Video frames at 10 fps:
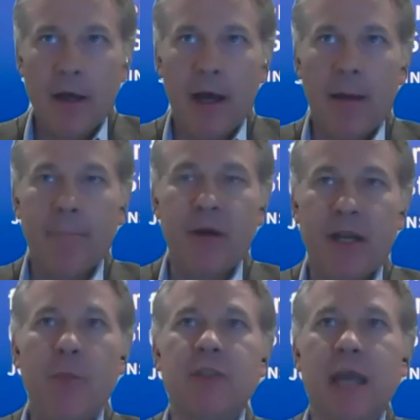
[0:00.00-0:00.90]
But
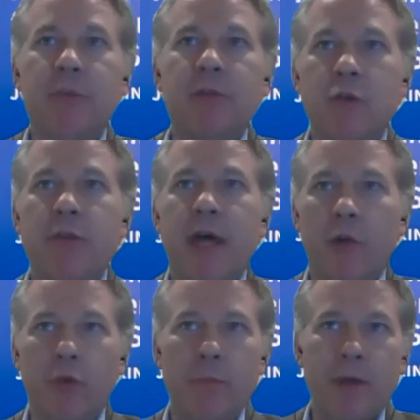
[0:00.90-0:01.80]
he was able to do
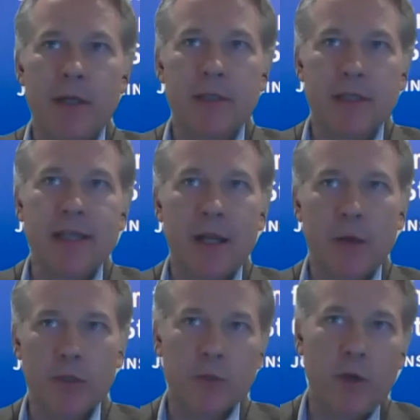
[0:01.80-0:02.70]
that only because the
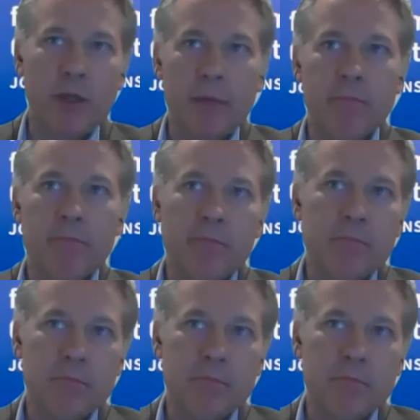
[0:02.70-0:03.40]
Senate was willing